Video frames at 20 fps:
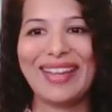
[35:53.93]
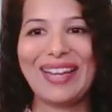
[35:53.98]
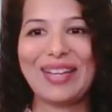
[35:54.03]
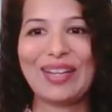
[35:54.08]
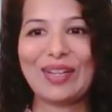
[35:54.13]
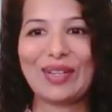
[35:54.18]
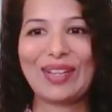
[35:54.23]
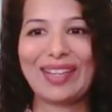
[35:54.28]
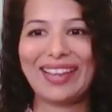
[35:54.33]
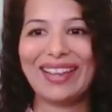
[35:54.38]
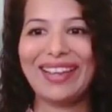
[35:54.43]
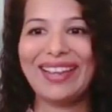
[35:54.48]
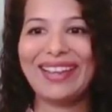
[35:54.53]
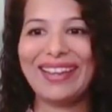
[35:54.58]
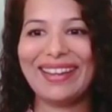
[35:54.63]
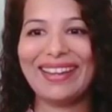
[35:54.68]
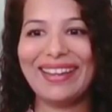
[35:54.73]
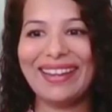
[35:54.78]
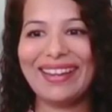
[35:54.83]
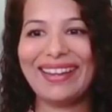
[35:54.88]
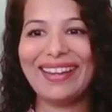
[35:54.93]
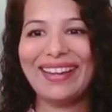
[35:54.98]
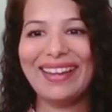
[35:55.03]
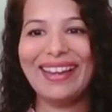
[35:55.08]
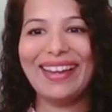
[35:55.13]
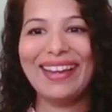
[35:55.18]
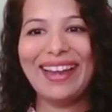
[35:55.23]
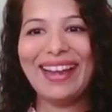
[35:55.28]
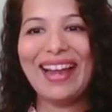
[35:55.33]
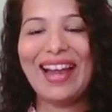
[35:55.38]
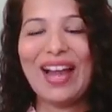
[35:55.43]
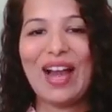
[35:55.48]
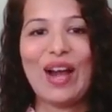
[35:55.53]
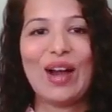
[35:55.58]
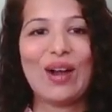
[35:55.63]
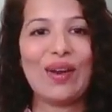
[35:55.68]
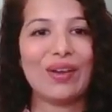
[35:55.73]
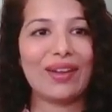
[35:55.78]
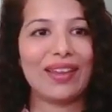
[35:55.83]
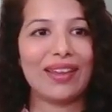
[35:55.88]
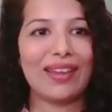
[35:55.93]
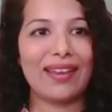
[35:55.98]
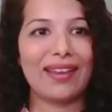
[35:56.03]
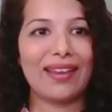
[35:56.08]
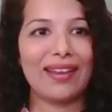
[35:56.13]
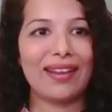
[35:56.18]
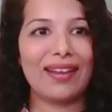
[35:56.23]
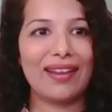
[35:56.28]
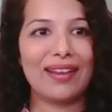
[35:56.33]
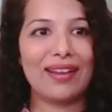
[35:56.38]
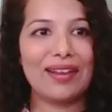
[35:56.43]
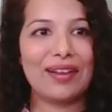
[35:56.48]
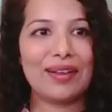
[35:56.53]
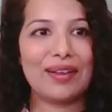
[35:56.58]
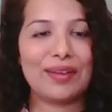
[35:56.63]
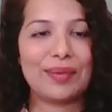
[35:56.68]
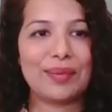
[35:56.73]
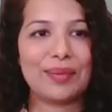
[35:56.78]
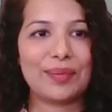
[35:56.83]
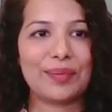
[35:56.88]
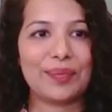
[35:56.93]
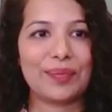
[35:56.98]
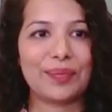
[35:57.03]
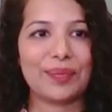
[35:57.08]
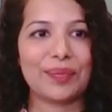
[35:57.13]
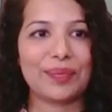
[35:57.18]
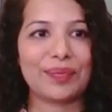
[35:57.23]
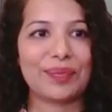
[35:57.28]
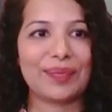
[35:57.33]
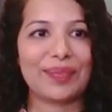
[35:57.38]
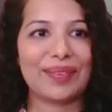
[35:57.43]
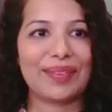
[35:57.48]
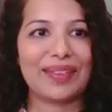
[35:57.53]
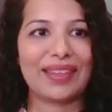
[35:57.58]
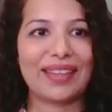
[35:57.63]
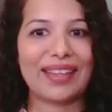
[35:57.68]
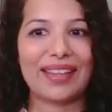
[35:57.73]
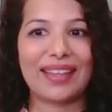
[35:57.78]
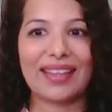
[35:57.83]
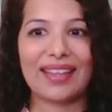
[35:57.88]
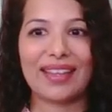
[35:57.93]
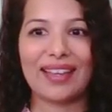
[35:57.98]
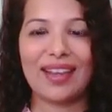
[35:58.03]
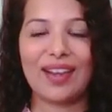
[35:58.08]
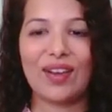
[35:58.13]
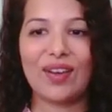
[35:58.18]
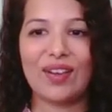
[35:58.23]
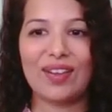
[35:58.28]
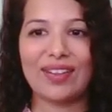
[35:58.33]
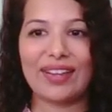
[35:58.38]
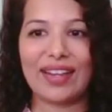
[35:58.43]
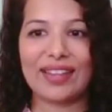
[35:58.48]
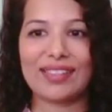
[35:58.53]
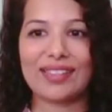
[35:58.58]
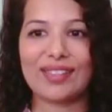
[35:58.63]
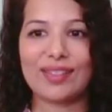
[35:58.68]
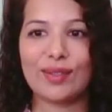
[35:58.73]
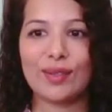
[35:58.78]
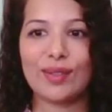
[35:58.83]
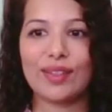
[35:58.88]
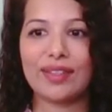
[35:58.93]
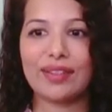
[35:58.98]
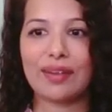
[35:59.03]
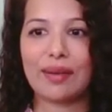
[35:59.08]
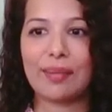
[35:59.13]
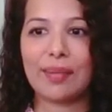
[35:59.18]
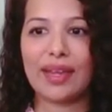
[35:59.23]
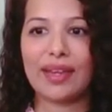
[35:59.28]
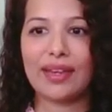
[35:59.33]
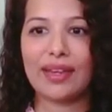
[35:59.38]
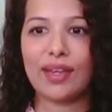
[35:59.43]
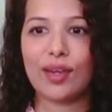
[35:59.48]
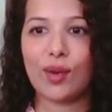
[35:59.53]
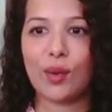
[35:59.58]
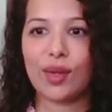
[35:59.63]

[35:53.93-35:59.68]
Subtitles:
okay. Okay. All right. So the remaining